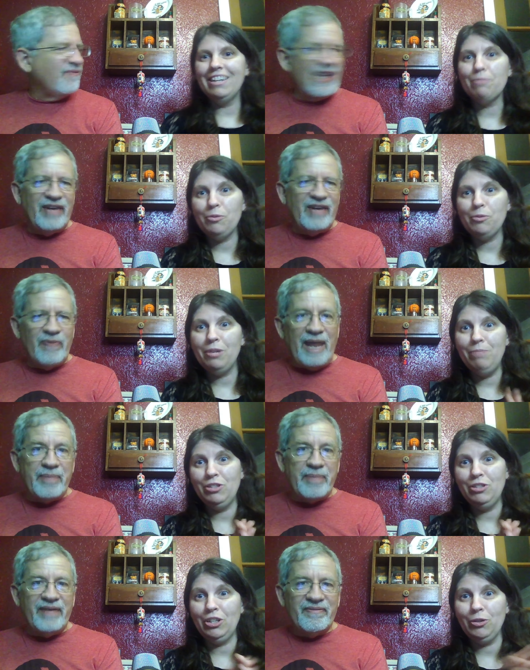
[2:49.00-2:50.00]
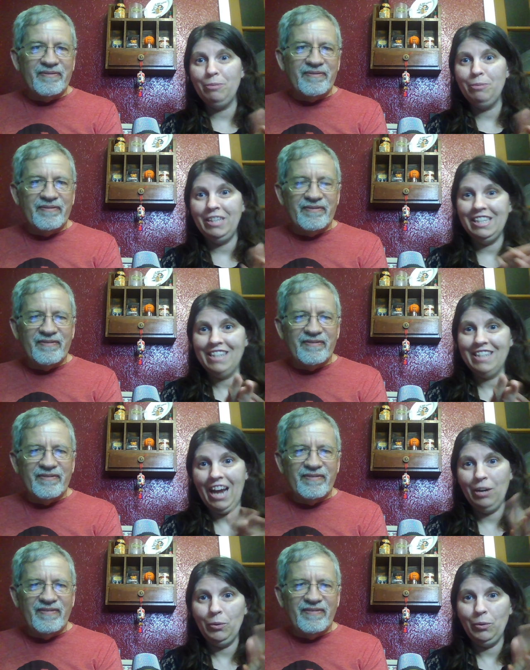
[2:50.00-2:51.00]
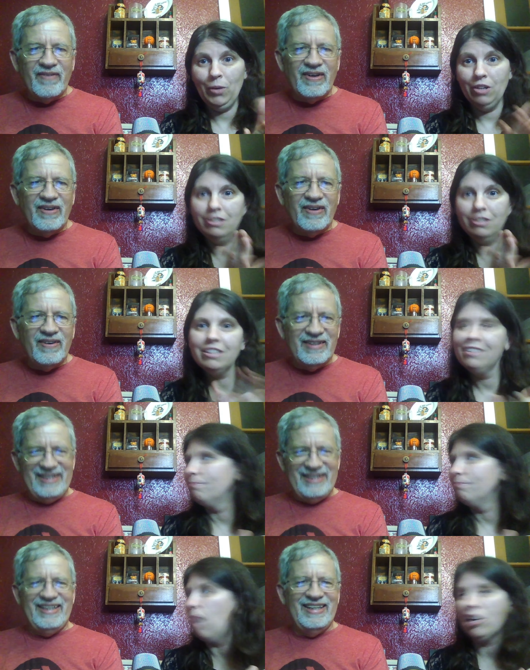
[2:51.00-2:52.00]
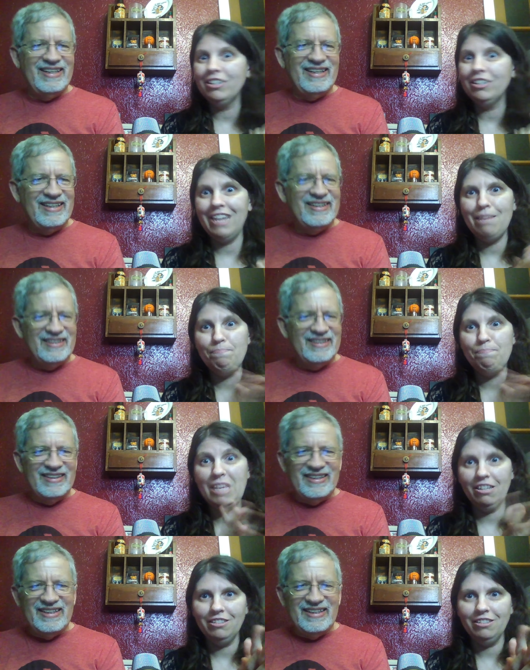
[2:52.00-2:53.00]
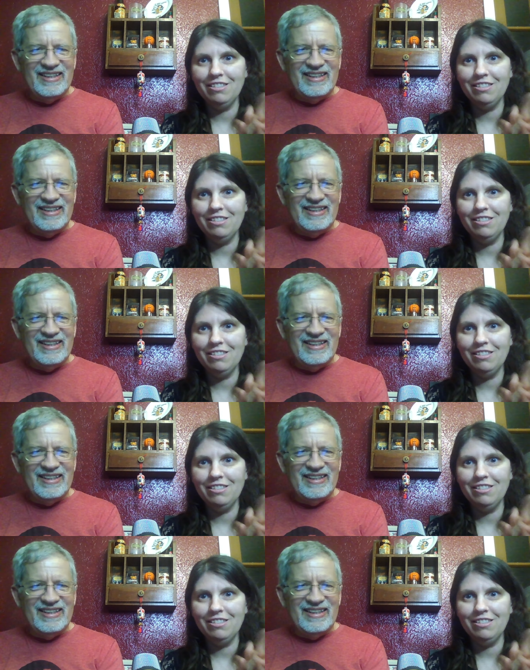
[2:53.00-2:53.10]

Speaker 1: one rapping. music group in the entire world, modern day Beatles.